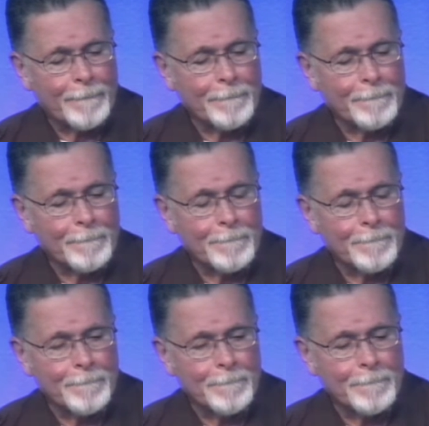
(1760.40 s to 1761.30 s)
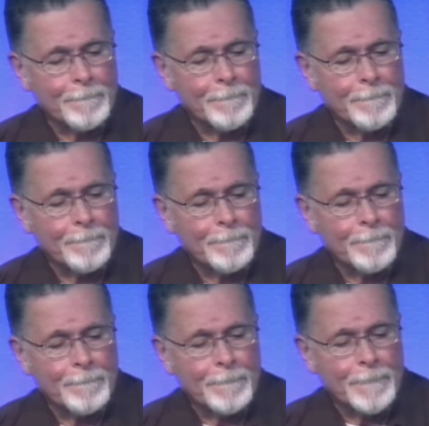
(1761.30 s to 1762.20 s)

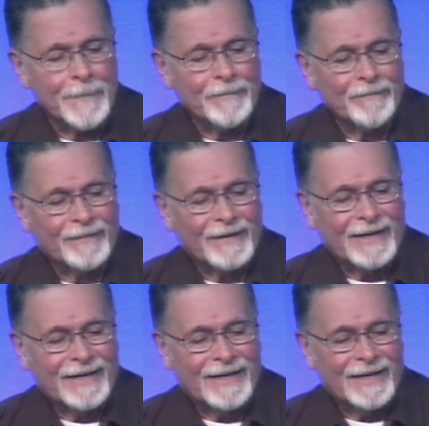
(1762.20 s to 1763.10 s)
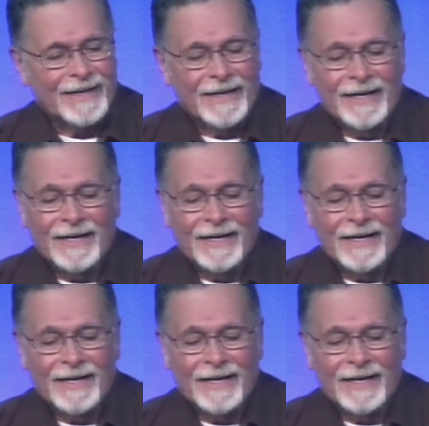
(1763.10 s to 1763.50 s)
(silence)